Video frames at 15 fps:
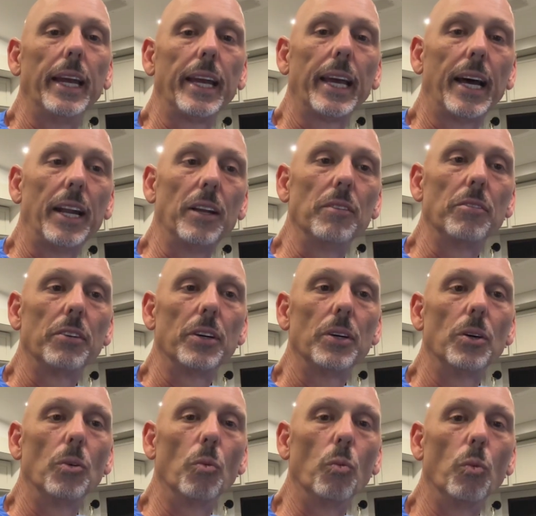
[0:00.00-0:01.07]
kind of
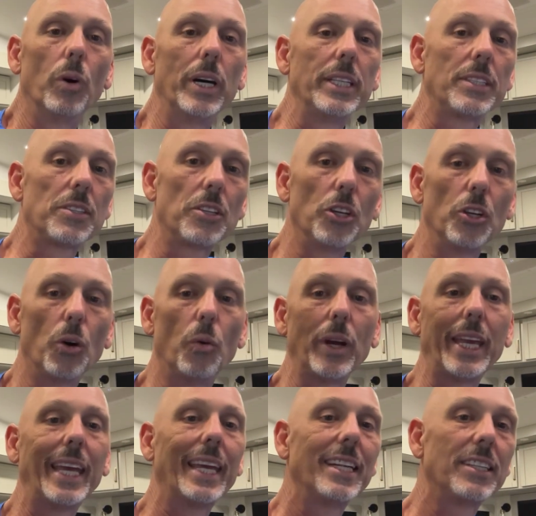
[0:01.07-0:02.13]
what's
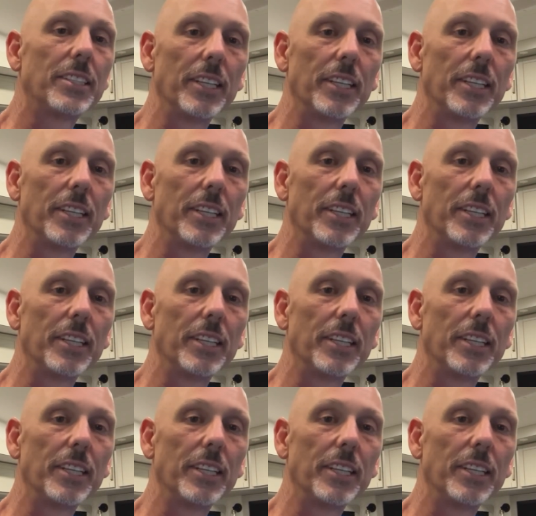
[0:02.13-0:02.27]
going in